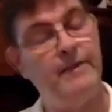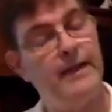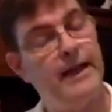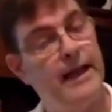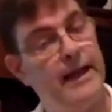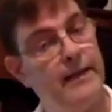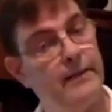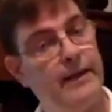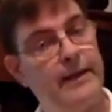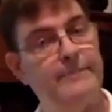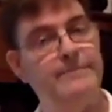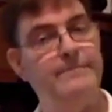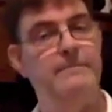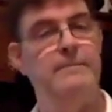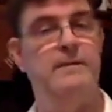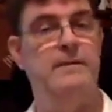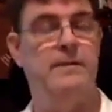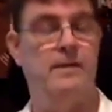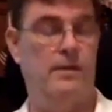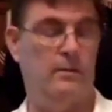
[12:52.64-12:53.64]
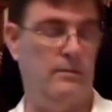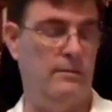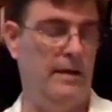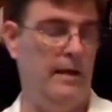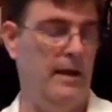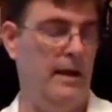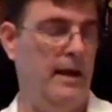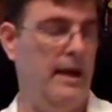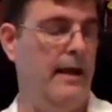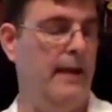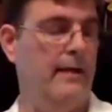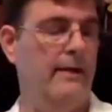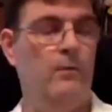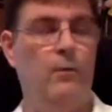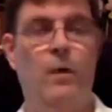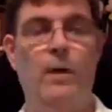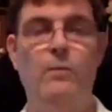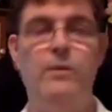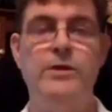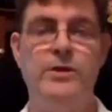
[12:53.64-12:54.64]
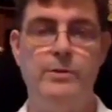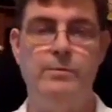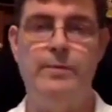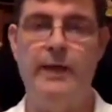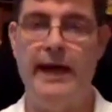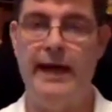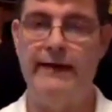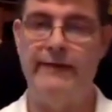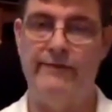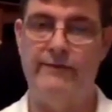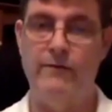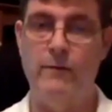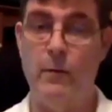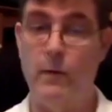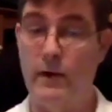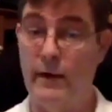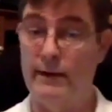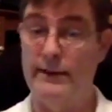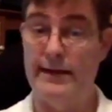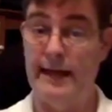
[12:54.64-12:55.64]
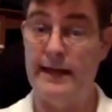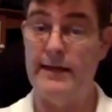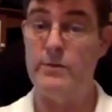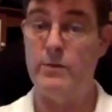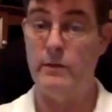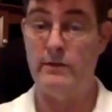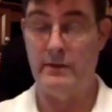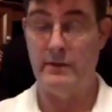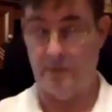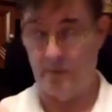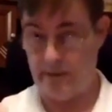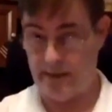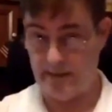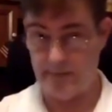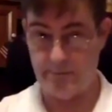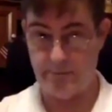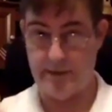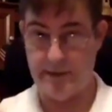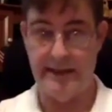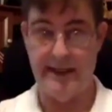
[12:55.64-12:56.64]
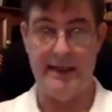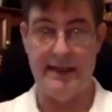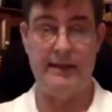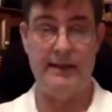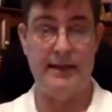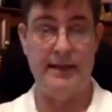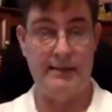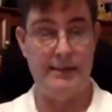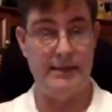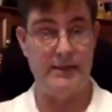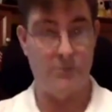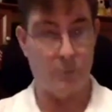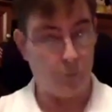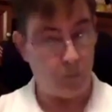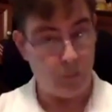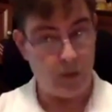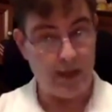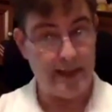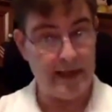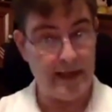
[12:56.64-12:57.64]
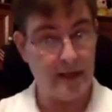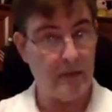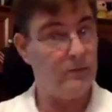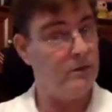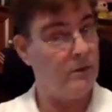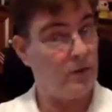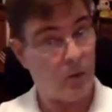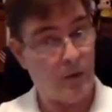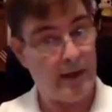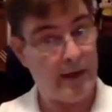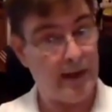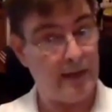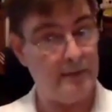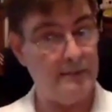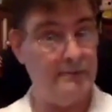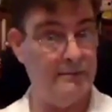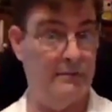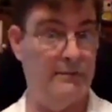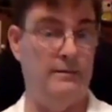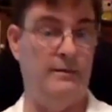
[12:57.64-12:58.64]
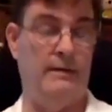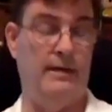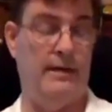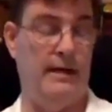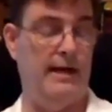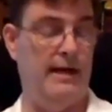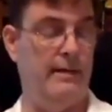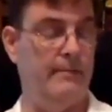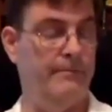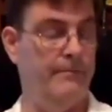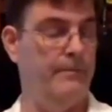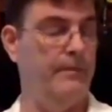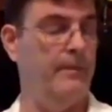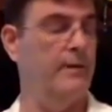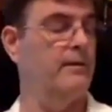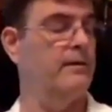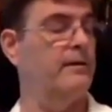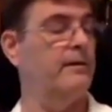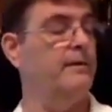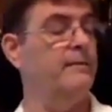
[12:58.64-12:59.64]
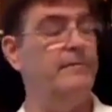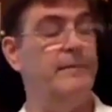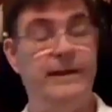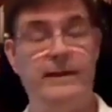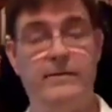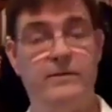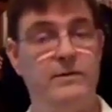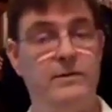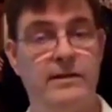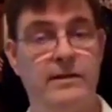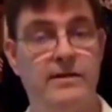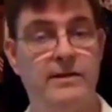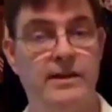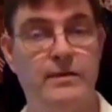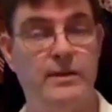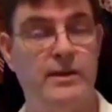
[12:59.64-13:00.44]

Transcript: Anyway, so what would you pay for a day's worth? Go ahead and put it down in the comments right now. Go ahead. Be interesting to see